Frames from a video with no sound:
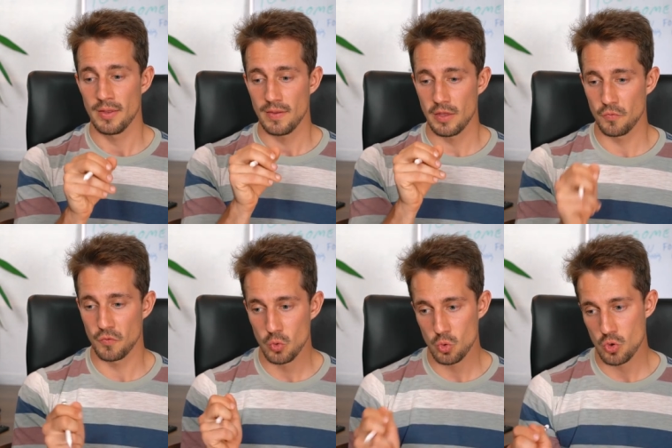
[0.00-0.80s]

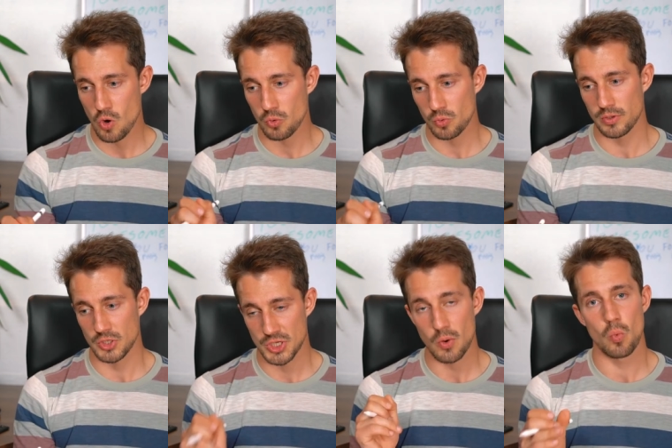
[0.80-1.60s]
if you know
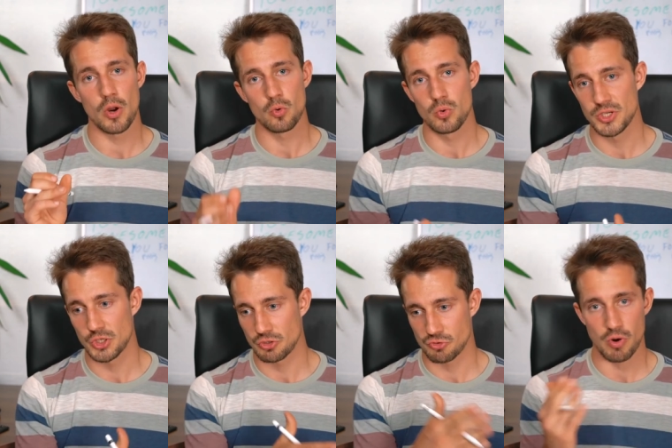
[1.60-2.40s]
someone who is
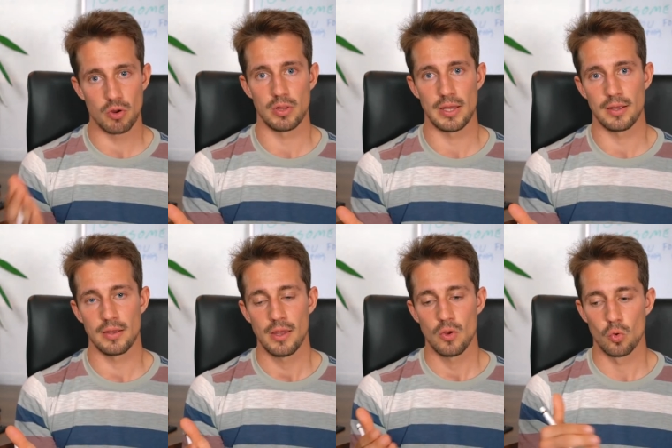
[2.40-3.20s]
struggling,
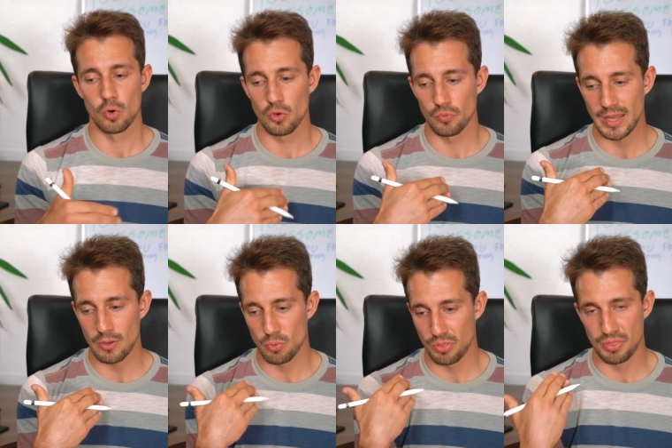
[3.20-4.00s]
or
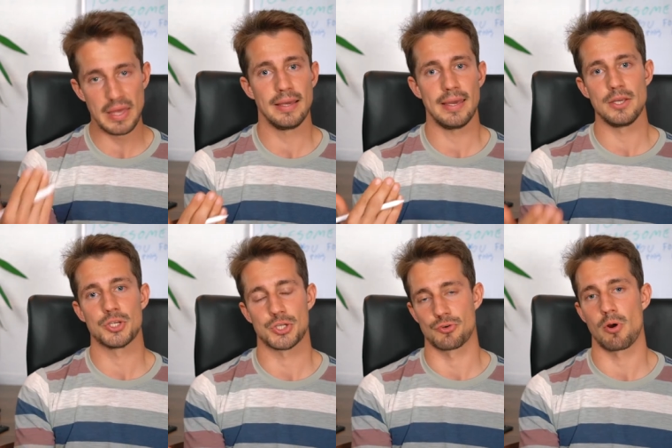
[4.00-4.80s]
that you think is
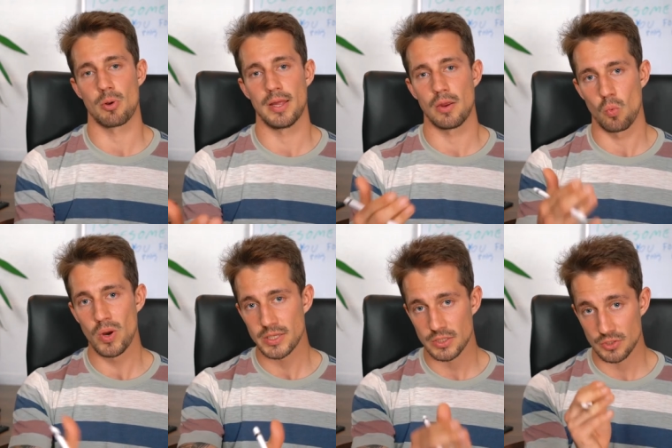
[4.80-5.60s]
struggling
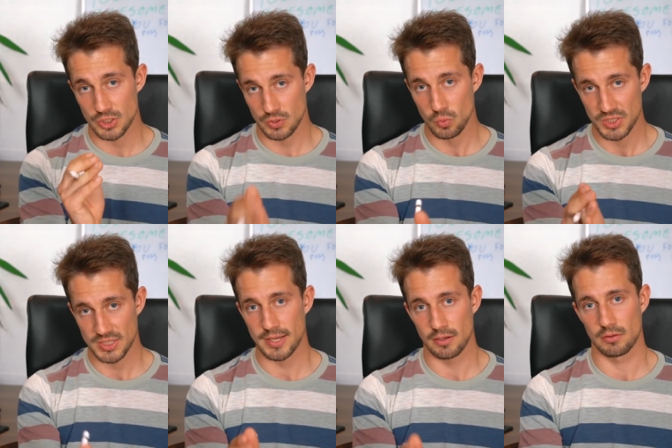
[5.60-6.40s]
with
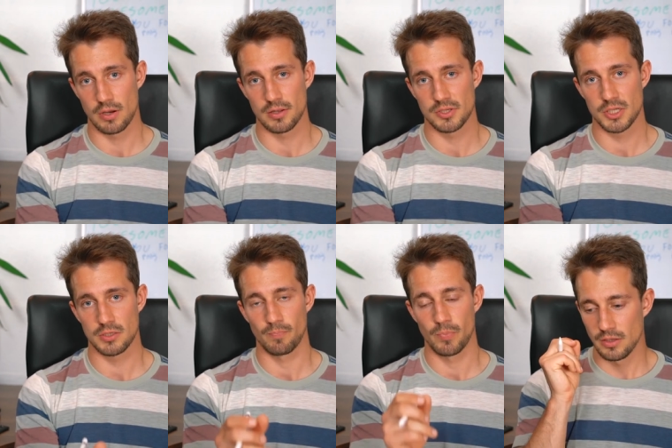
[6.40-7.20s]
suicidal
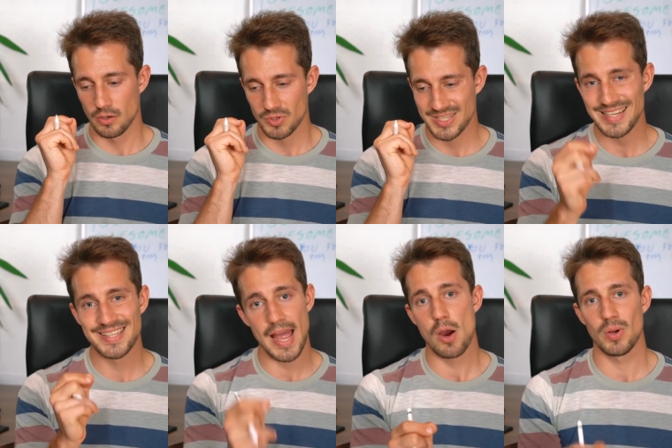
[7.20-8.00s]
thoughts, you know,
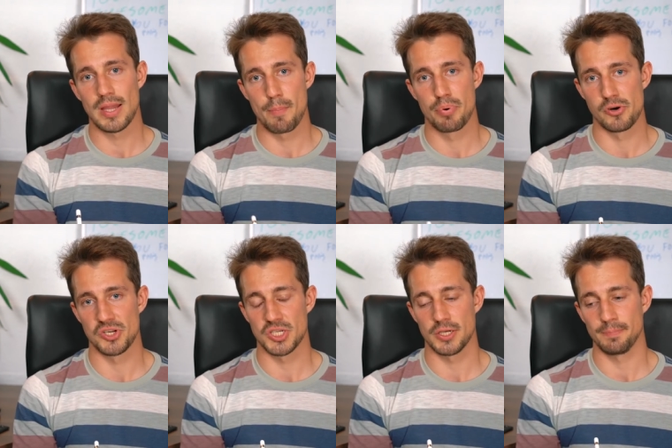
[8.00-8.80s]
sit down with that
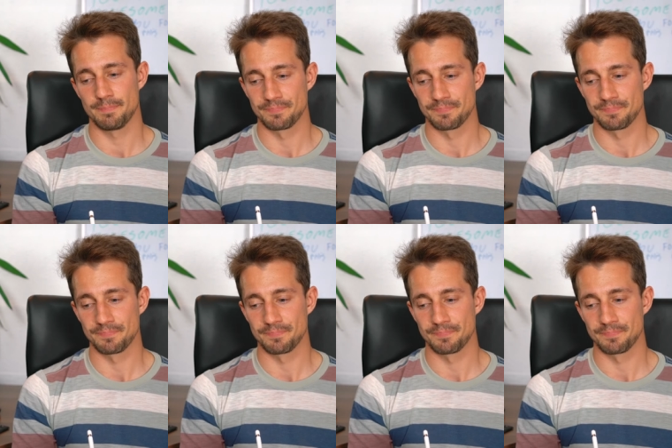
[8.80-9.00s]
person